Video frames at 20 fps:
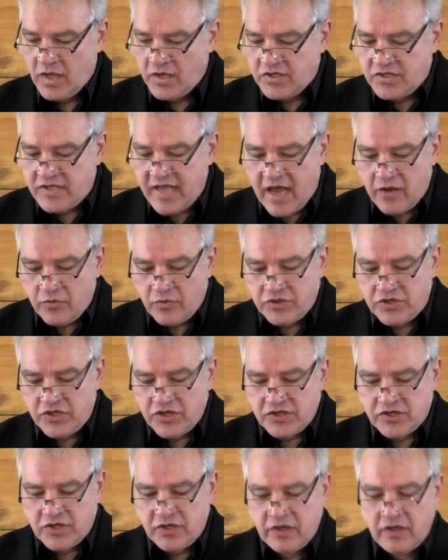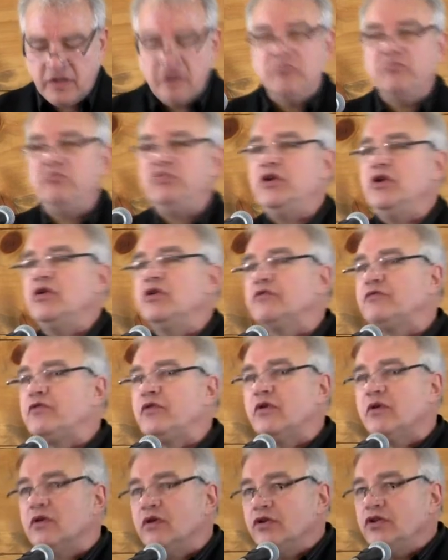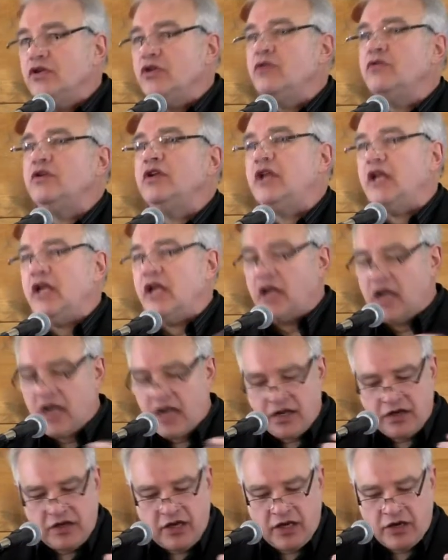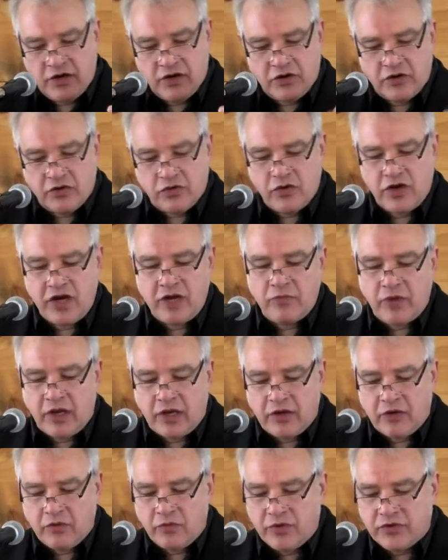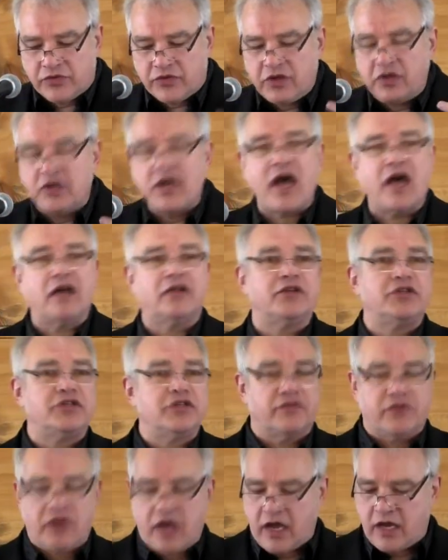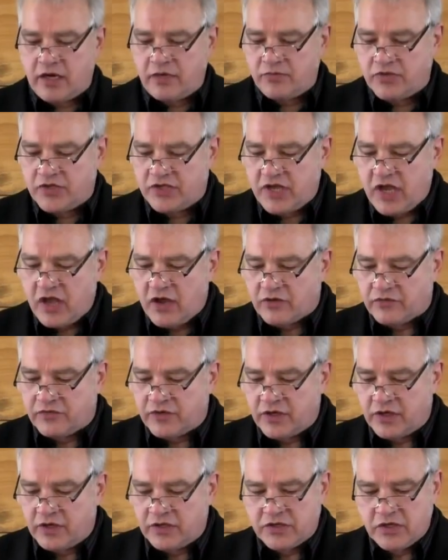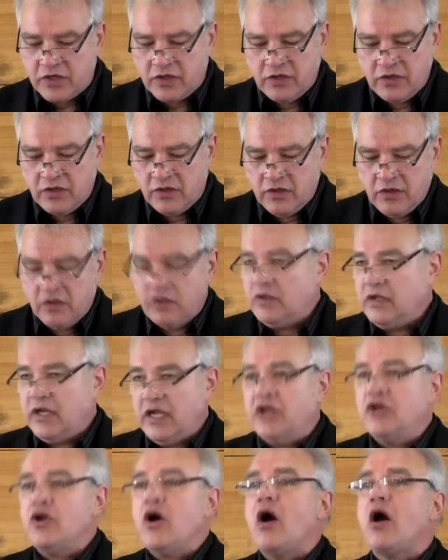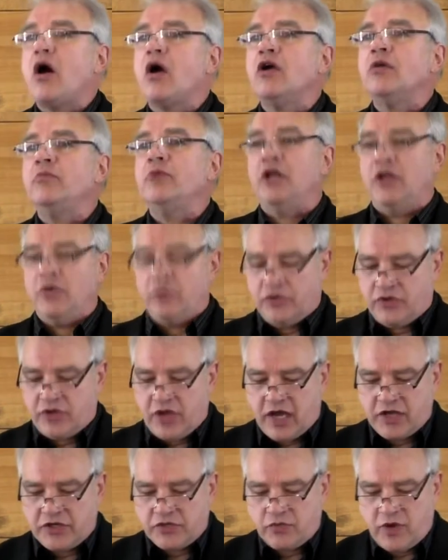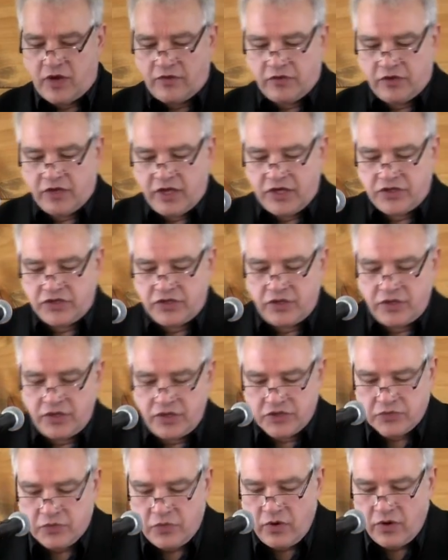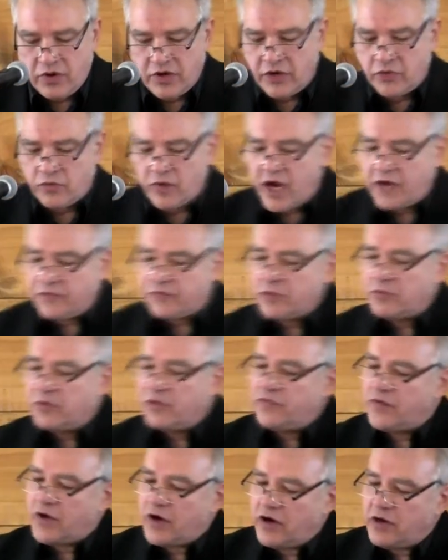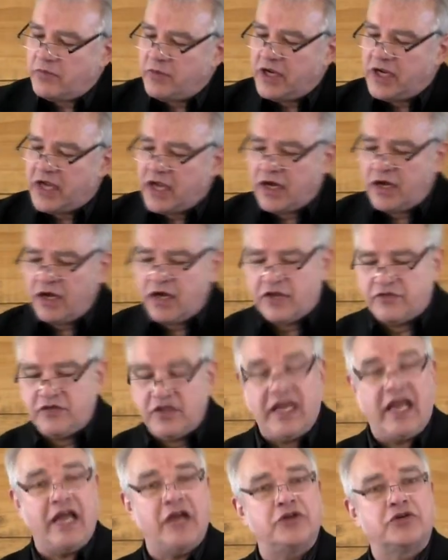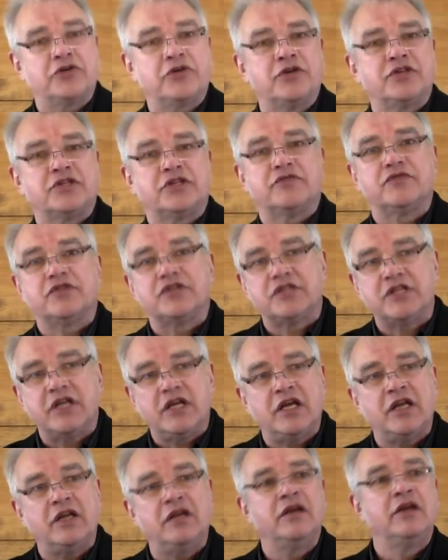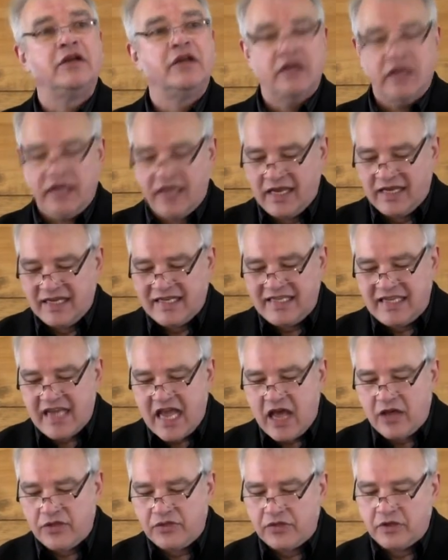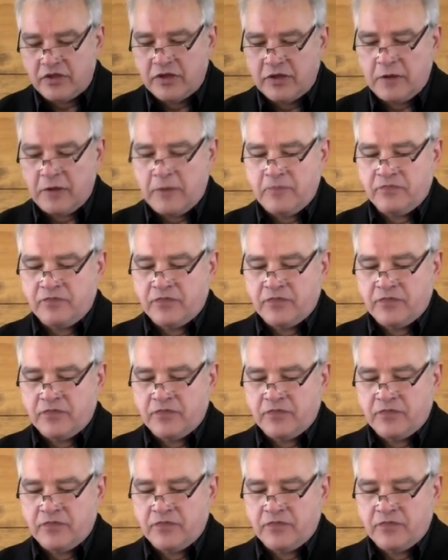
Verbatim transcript: It is that which is beautiful unity and in agreement with the knowledge of God Himself and is in harmony with God's revelation and His Word. And right from the very beginning of the entrance of sin and death